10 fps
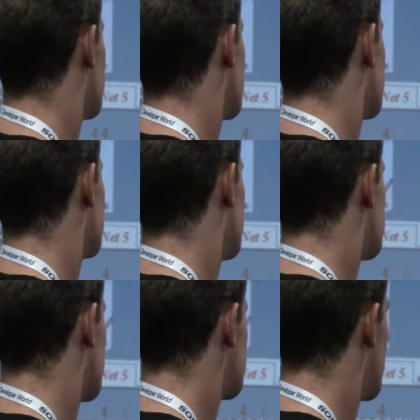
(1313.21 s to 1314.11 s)
the
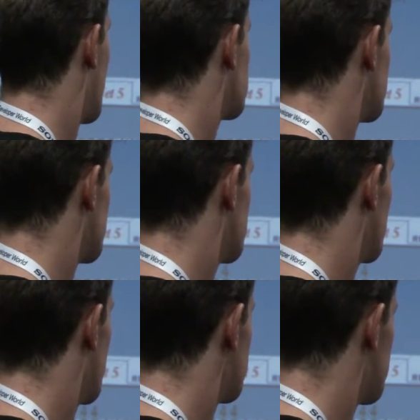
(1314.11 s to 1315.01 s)
feature
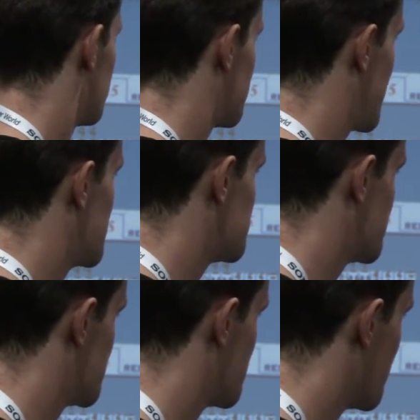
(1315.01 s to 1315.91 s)
extraction and the
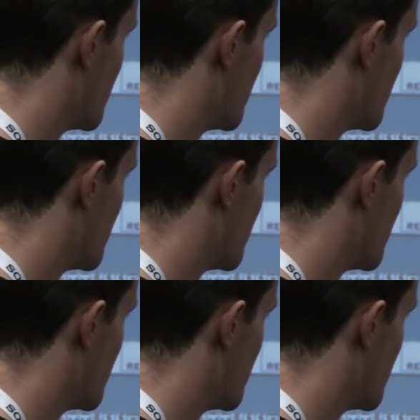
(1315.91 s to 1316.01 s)
simplification